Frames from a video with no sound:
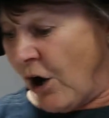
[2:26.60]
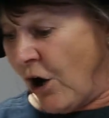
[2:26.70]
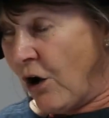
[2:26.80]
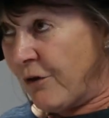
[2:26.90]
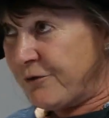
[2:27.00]

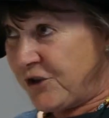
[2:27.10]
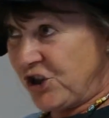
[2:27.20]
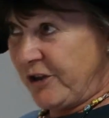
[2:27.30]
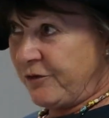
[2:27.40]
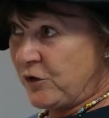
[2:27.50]
of the
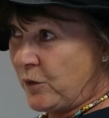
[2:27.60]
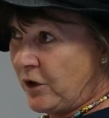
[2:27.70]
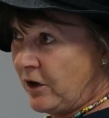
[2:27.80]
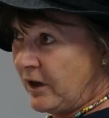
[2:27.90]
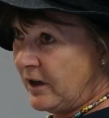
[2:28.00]
shift
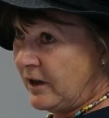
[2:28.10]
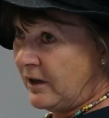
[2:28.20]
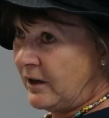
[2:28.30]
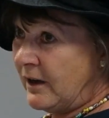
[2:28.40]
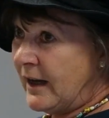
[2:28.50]

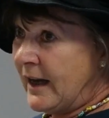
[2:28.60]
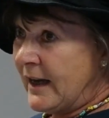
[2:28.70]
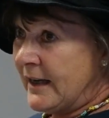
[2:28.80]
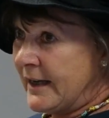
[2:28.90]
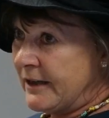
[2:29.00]
worker
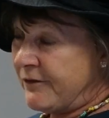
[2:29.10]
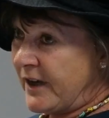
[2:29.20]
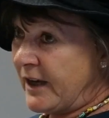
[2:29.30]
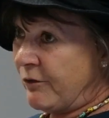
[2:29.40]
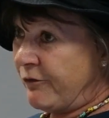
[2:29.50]

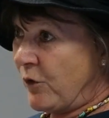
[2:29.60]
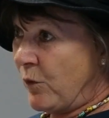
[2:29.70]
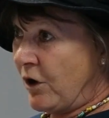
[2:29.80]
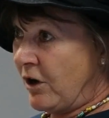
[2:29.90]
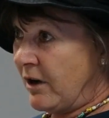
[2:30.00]
leaving for
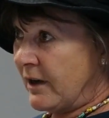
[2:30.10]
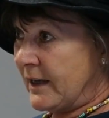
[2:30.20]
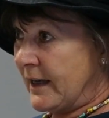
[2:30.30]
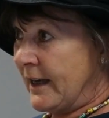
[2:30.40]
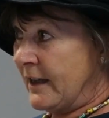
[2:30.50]
work
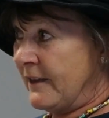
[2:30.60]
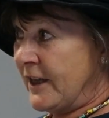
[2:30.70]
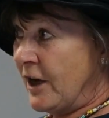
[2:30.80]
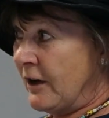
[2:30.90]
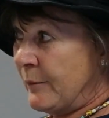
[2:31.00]
in the
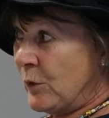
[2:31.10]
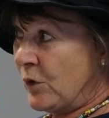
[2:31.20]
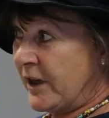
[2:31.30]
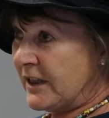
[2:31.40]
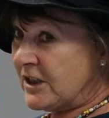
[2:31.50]
early
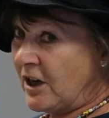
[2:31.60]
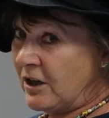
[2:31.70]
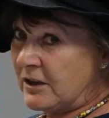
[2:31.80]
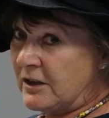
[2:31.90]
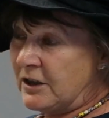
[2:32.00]
morning
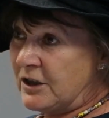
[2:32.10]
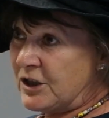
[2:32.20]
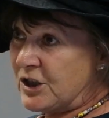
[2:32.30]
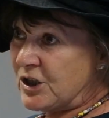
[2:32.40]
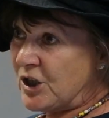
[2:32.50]

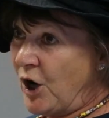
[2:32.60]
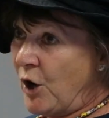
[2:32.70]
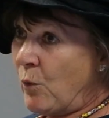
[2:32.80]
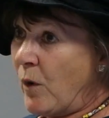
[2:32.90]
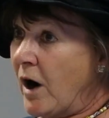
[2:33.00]
darkness,
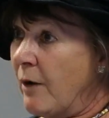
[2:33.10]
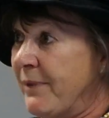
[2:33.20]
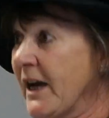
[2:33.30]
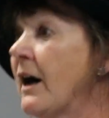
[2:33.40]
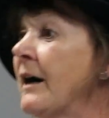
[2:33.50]
while
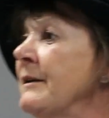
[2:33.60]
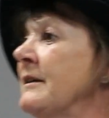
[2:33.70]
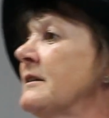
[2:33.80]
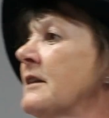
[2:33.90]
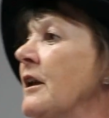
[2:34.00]

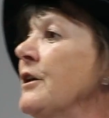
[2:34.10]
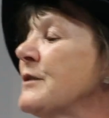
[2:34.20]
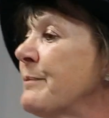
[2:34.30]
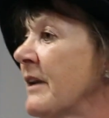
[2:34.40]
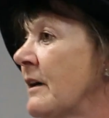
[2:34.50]
behind
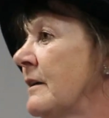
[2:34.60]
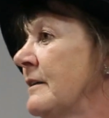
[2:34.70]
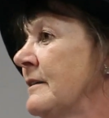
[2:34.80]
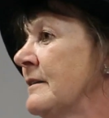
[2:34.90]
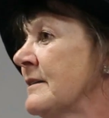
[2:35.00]
closed
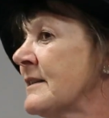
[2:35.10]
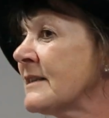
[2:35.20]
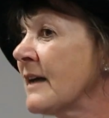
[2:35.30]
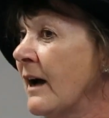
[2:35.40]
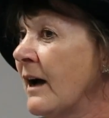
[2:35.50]
blinds